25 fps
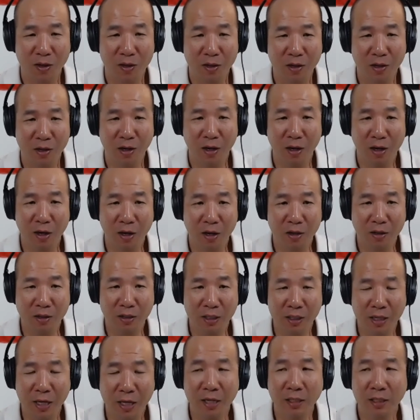what.
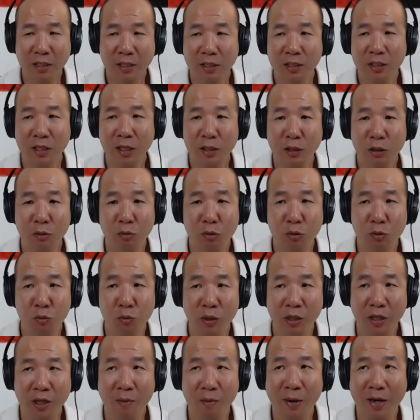Today's discussion was
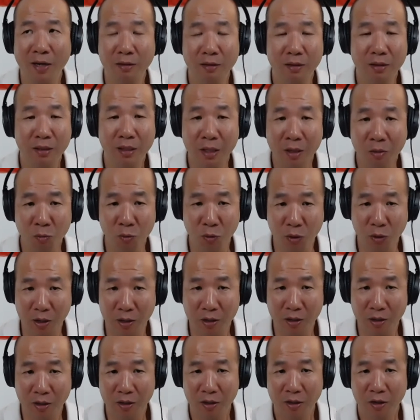really about
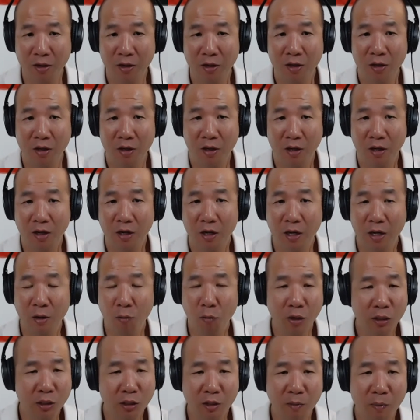teamwork. It
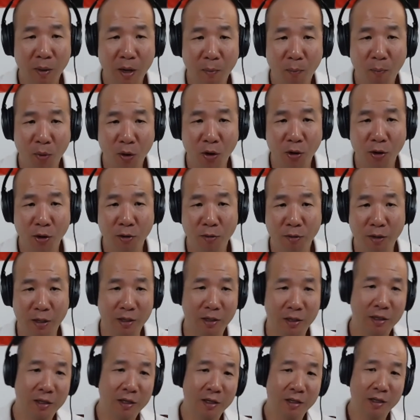wasn't about partnering.
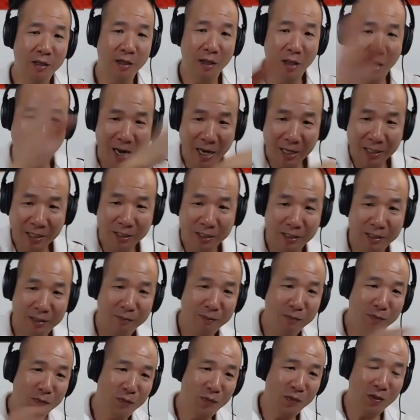The
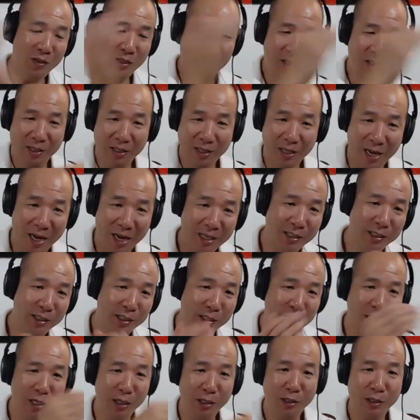last
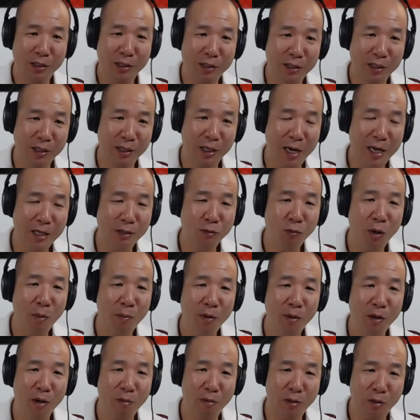discussion, the last
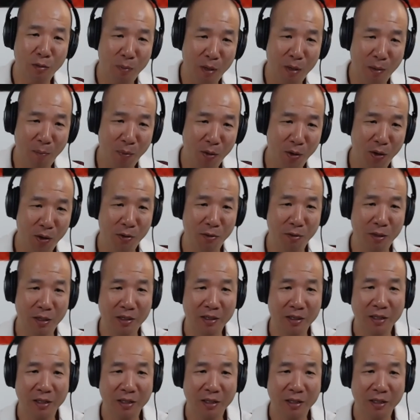webinar was about partnering.